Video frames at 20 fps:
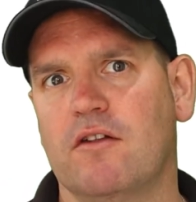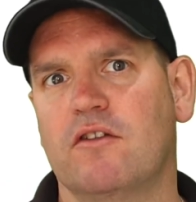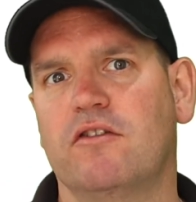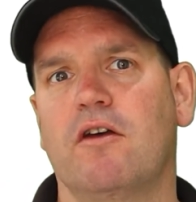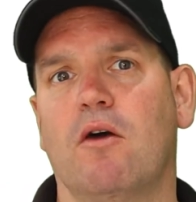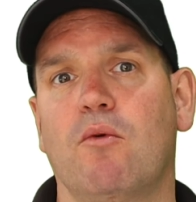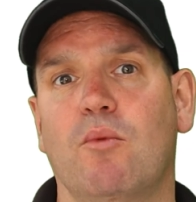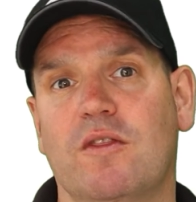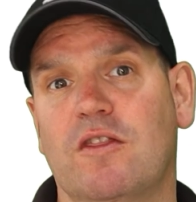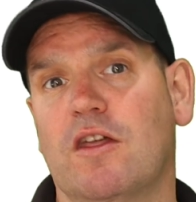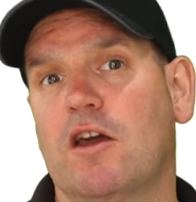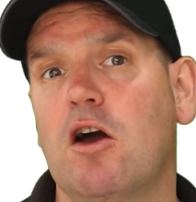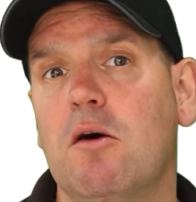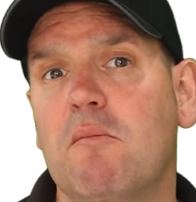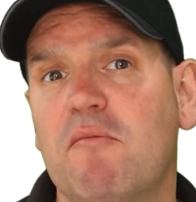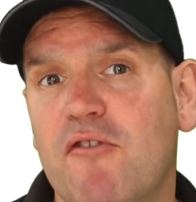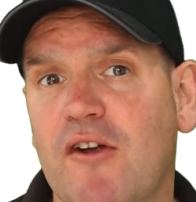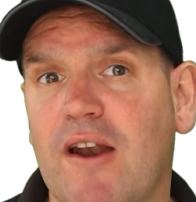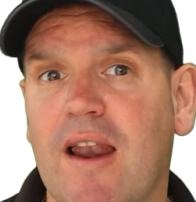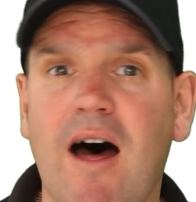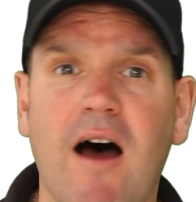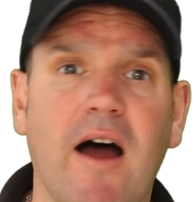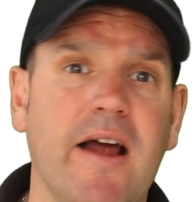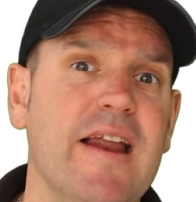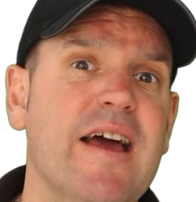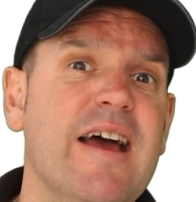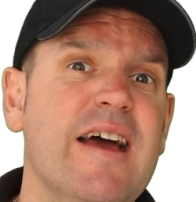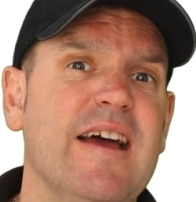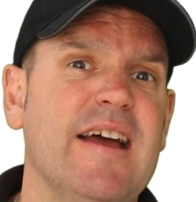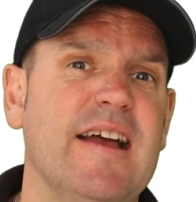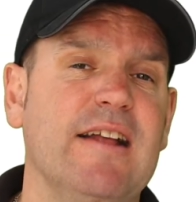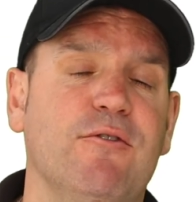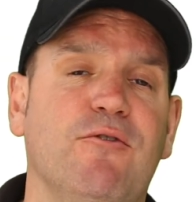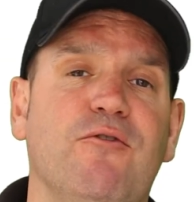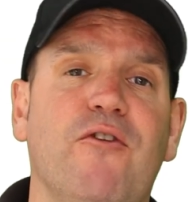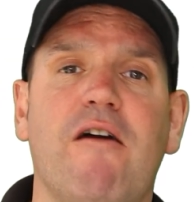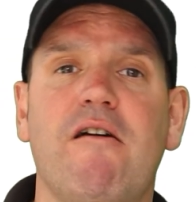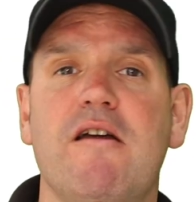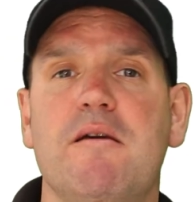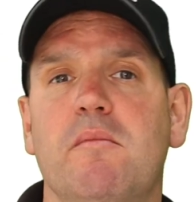So with the Comfort line, it's
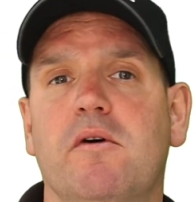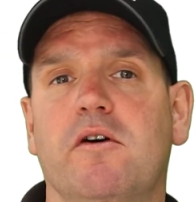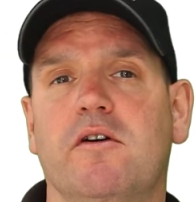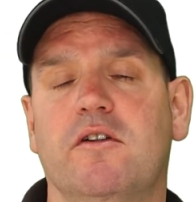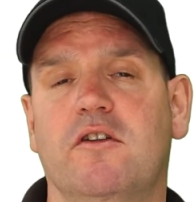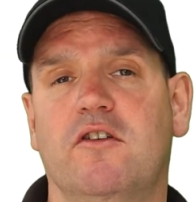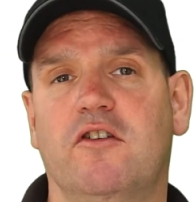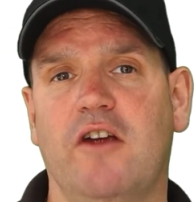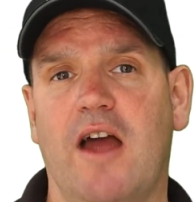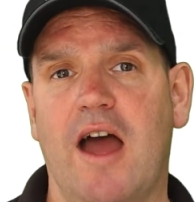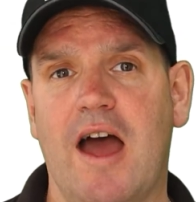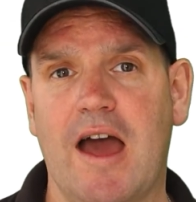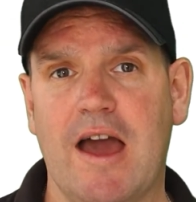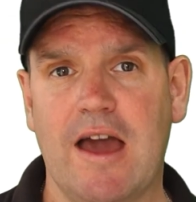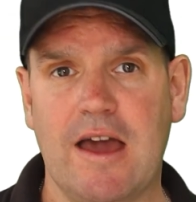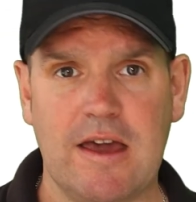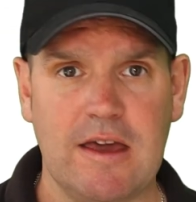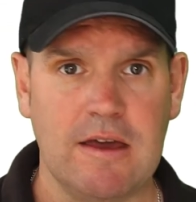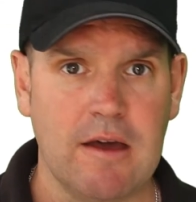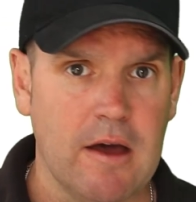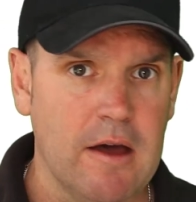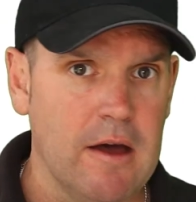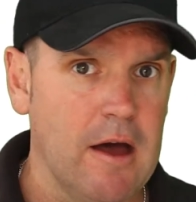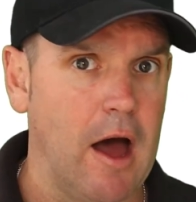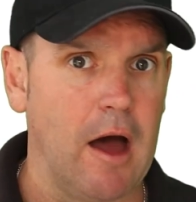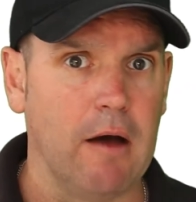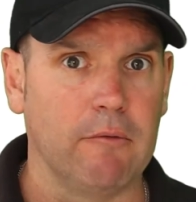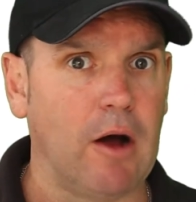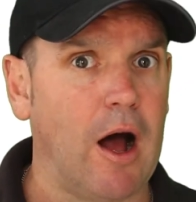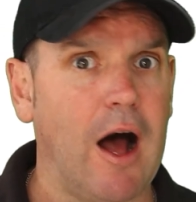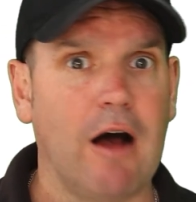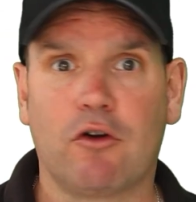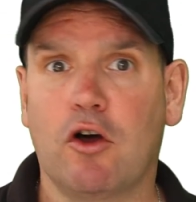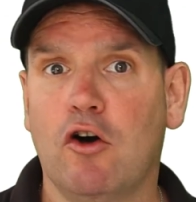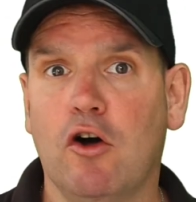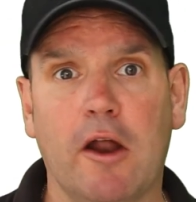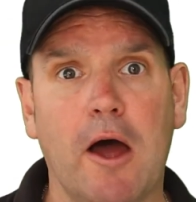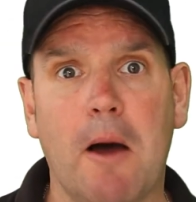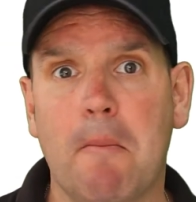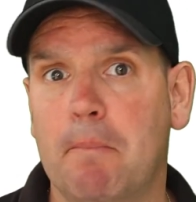very much a, a I'll
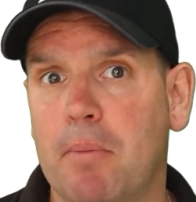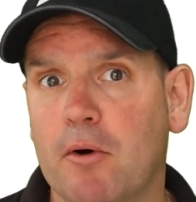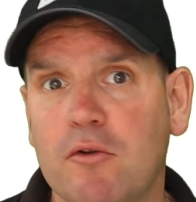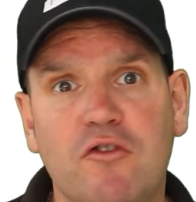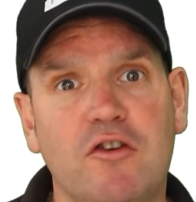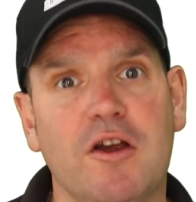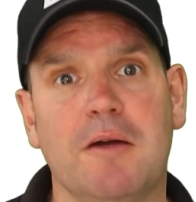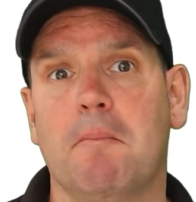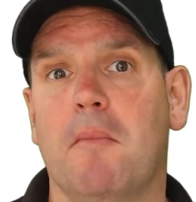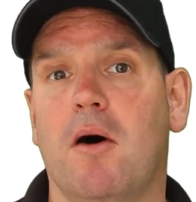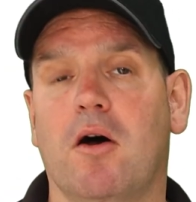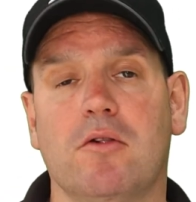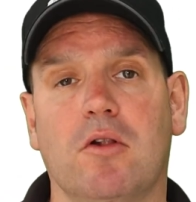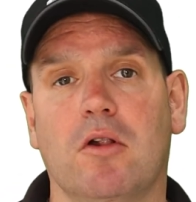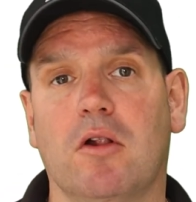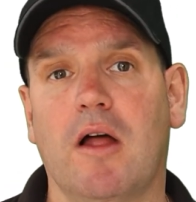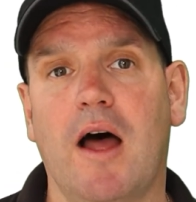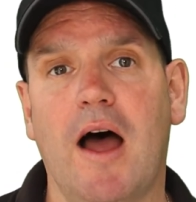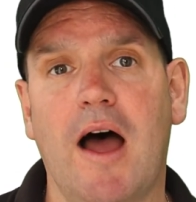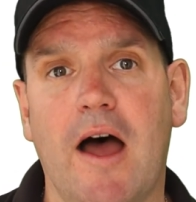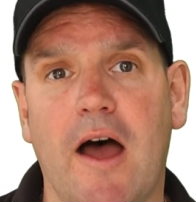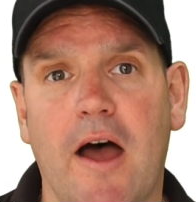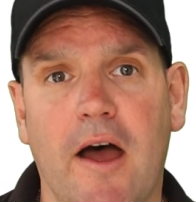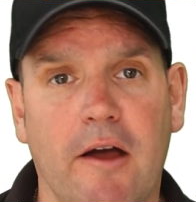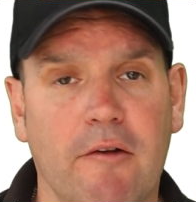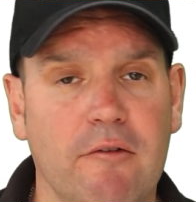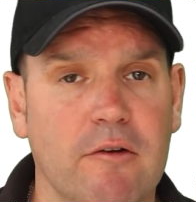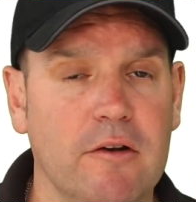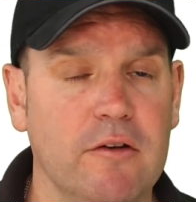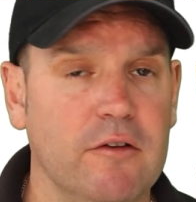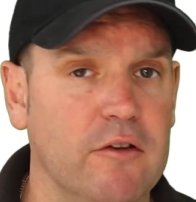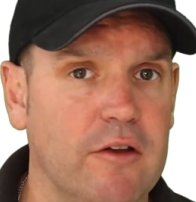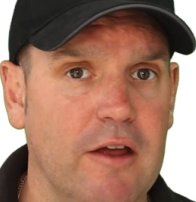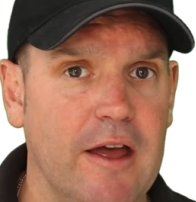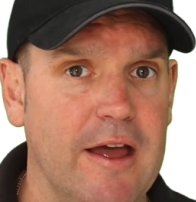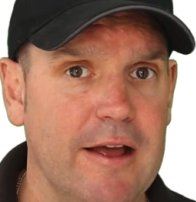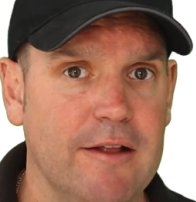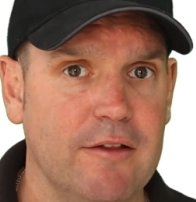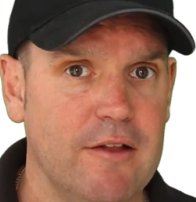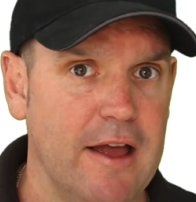call it a budget model, and
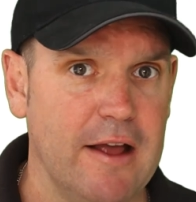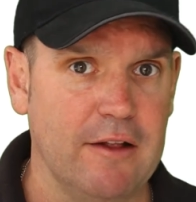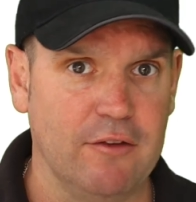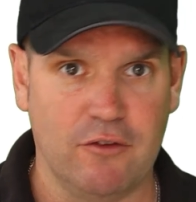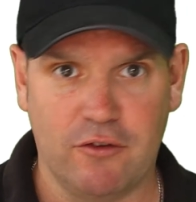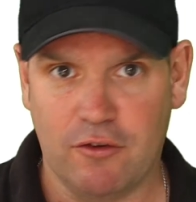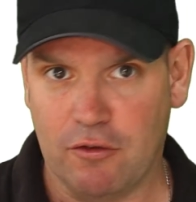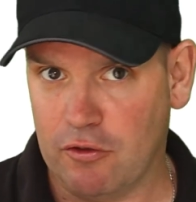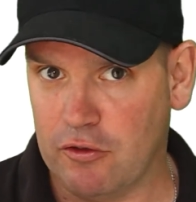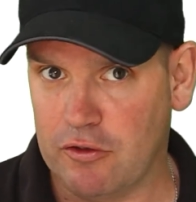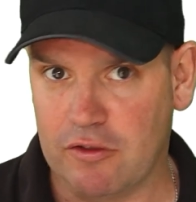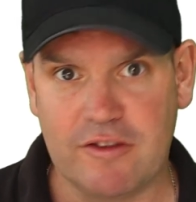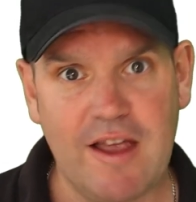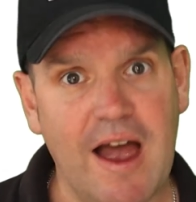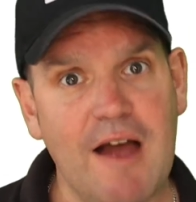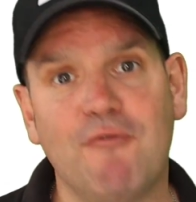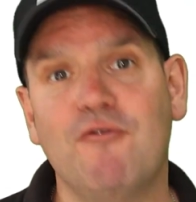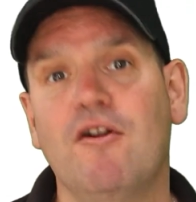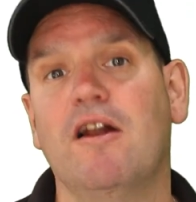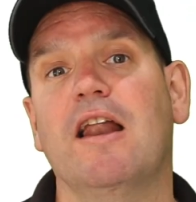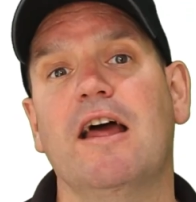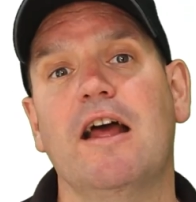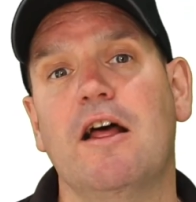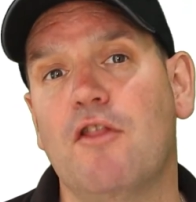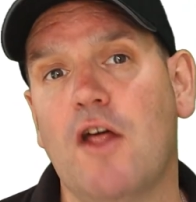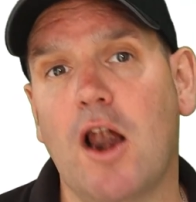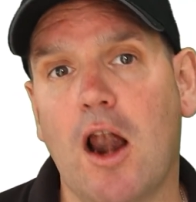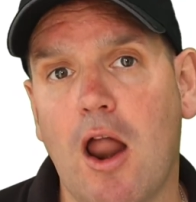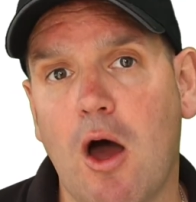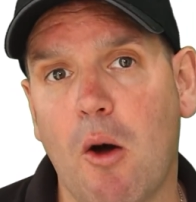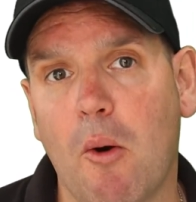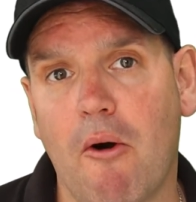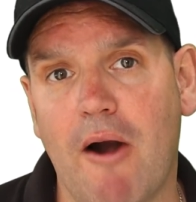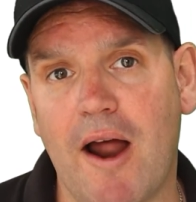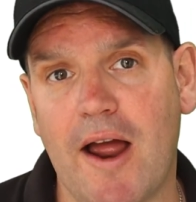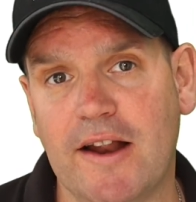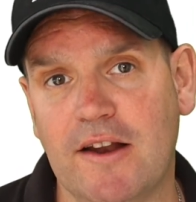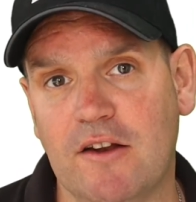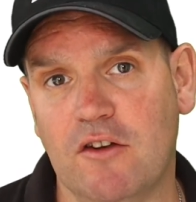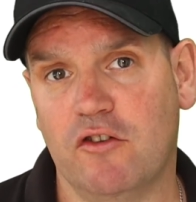it, it's definitely at the lower
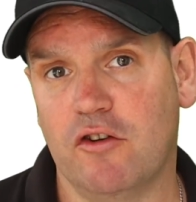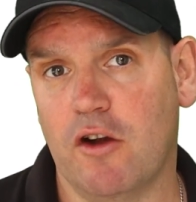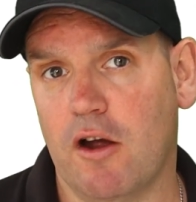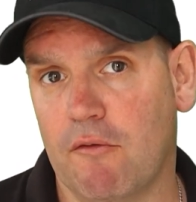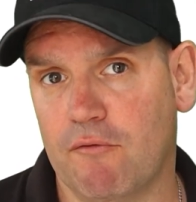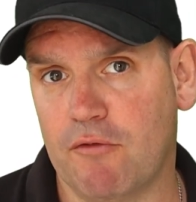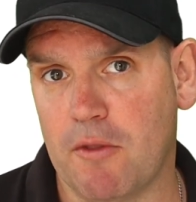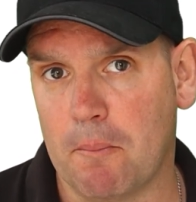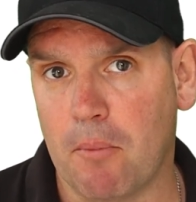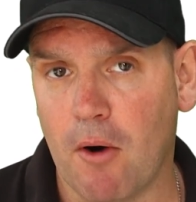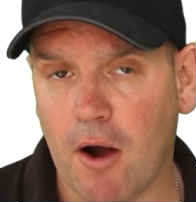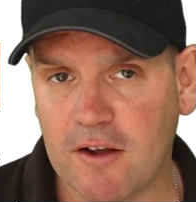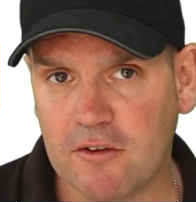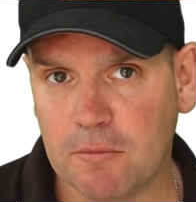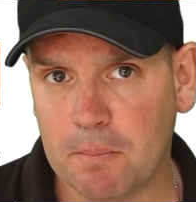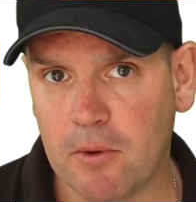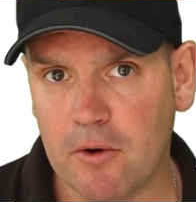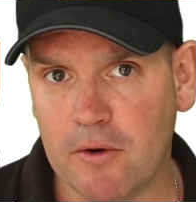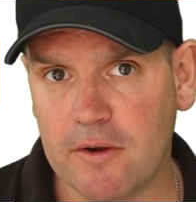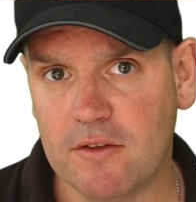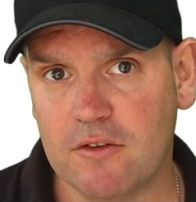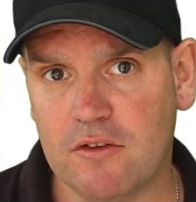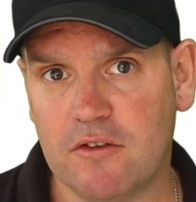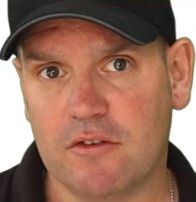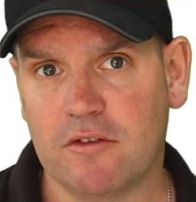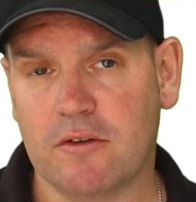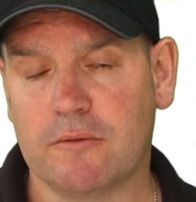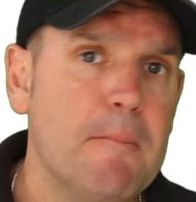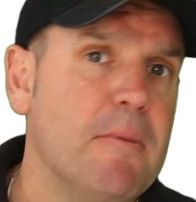range of the price points.